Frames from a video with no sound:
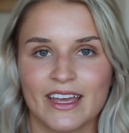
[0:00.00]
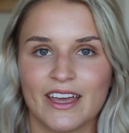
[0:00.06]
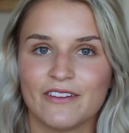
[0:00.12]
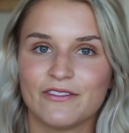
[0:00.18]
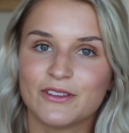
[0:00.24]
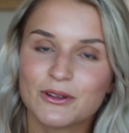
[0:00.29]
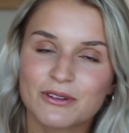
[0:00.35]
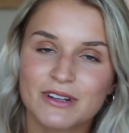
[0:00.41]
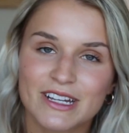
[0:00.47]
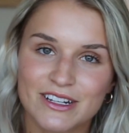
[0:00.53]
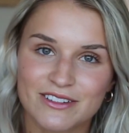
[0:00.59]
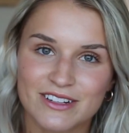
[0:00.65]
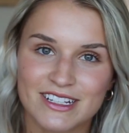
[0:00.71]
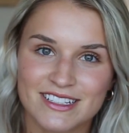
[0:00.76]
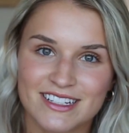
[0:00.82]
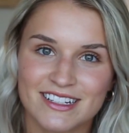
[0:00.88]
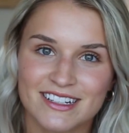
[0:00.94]
if you're
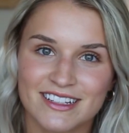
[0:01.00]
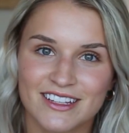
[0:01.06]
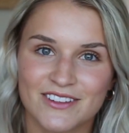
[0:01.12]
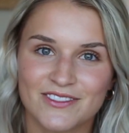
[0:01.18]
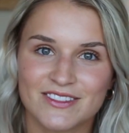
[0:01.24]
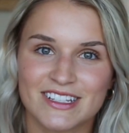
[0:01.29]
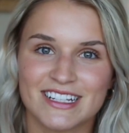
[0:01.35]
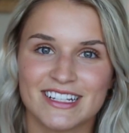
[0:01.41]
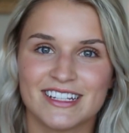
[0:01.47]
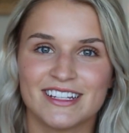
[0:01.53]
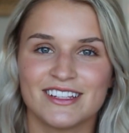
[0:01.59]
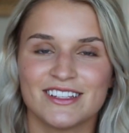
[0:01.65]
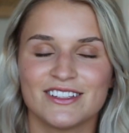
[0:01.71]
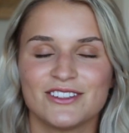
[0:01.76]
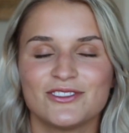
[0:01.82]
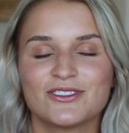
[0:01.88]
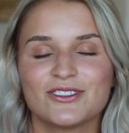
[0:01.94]
interested in lifting,
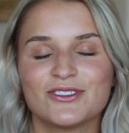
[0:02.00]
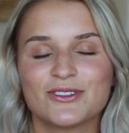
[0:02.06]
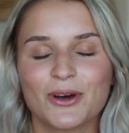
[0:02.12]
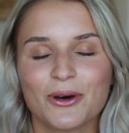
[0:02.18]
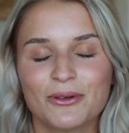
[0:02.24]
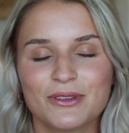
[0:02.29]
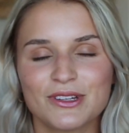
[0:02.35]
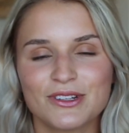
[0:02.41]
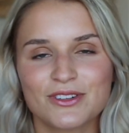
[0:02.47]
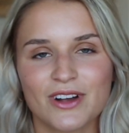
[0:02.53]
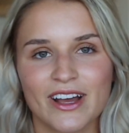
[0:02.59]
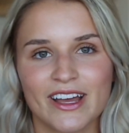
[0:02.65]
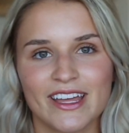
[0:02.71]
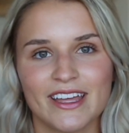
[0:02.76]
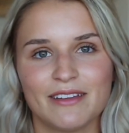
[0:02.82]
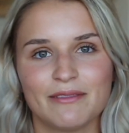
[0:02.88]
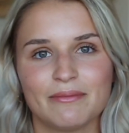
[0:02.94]
you should totally
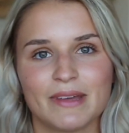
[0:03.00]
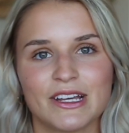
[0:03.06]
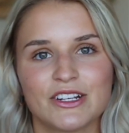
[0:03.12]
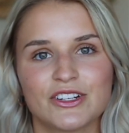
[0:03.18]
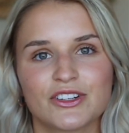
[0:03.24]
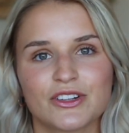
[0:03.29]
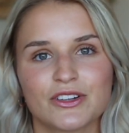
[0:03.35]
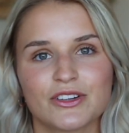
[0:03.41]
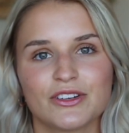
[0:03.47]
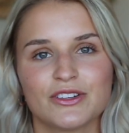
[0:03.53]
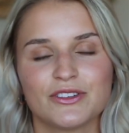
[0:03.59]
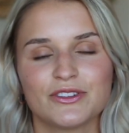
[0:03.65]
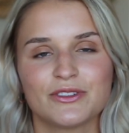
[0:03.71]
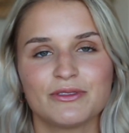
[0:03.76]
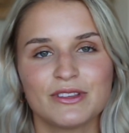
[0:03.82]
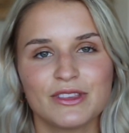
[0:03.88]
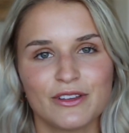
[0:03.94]
try it. Make sure
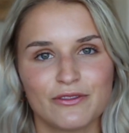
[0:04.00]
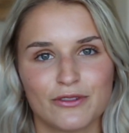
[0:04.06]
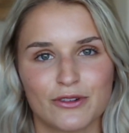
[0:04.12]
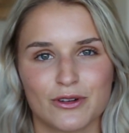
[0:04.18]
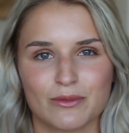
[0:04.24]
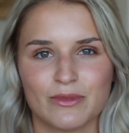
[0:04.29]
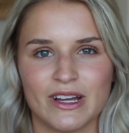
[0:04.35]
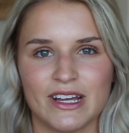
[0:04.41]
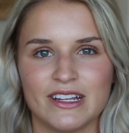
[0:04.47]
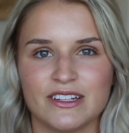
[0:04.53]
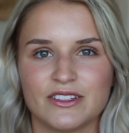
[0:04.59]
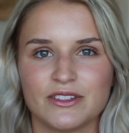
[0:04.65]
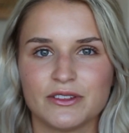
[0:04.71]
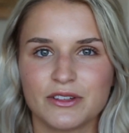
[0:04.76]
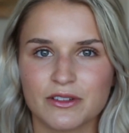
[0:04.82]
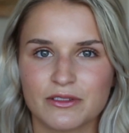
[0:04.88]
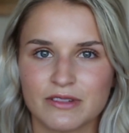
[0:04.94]
you're doing the form right,
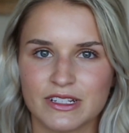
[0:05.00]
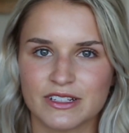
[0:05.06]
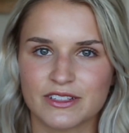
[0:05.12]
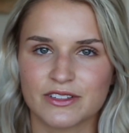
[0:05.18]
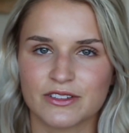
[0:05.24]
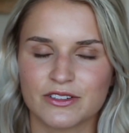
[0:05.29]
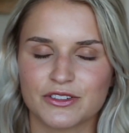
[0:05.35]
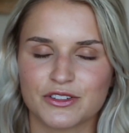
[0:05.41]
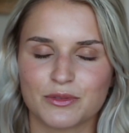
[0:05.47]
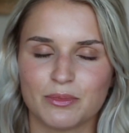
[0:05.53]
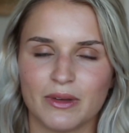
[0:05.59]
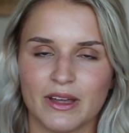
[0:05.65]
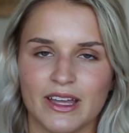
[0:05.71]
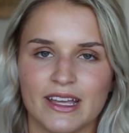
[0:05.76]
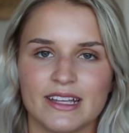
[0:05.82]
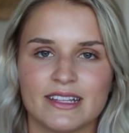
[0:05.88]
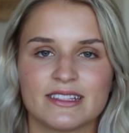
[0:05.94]
do your research,
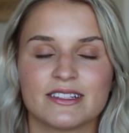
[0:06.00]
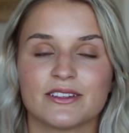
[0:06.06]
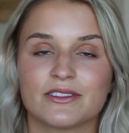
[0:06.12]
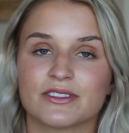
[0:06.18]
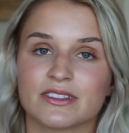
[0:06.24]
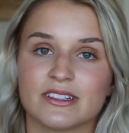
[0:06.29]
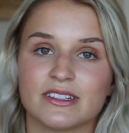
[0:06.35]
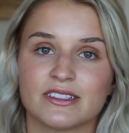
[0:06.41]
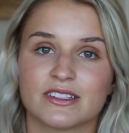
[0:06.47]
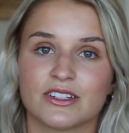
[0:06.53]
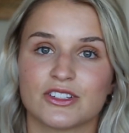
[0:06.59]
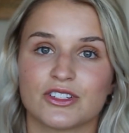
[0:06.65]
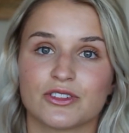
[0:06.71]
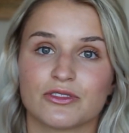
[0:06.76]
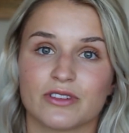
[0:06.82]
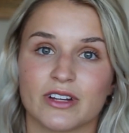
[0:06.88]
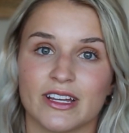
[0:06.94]
but it's seriously such
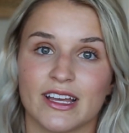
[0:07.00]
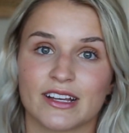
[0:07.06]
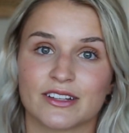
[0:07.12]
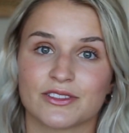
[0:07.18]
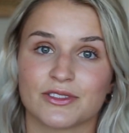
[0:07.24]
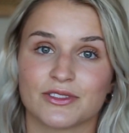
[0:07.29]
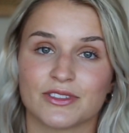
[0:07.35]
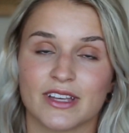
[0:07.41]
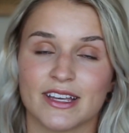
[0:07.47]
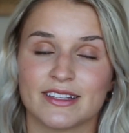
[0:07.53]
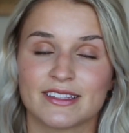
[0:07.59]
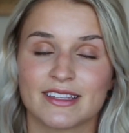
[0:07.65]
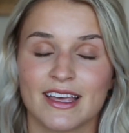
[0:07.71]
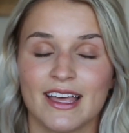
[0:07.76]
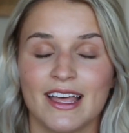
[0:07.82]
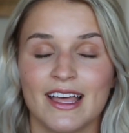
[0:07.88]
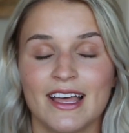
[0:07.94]
a great exercise.
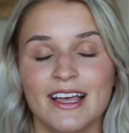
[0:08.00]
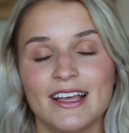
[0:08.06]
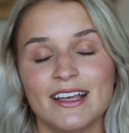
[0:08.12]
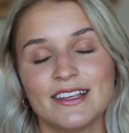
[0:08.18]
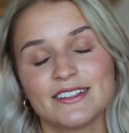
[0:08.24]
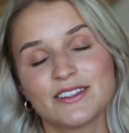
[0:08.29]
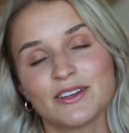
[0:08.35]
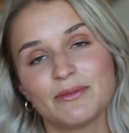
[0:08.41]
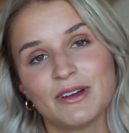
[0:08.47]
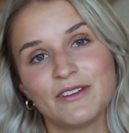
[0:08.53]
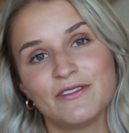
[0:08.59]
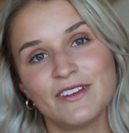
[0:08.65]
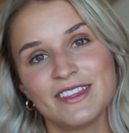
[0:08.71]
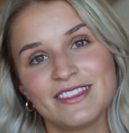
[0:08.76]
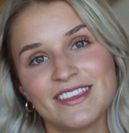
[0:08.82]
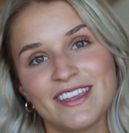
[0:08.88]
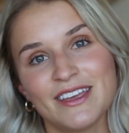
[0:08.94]
So my
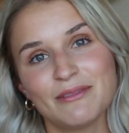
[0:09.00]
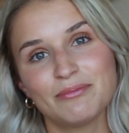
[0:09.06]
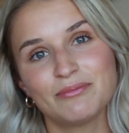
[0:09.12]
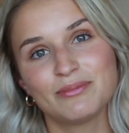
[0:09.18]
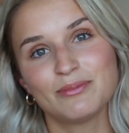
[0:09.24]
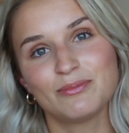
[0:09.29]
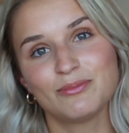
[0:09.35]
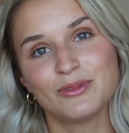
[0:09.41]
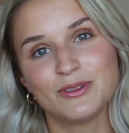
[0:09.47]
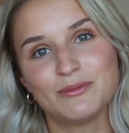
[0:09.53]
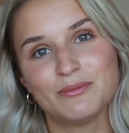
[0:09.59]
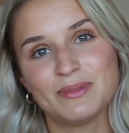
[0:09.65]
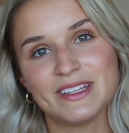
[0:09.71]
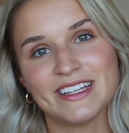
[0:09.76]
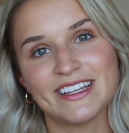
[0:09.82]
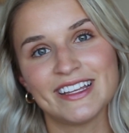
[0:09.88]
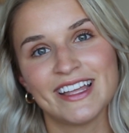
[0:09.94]
5th tip would
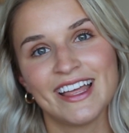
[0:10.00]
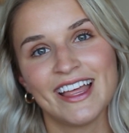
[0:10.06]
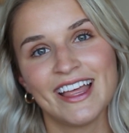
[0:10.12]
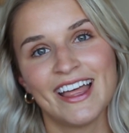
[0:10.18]
be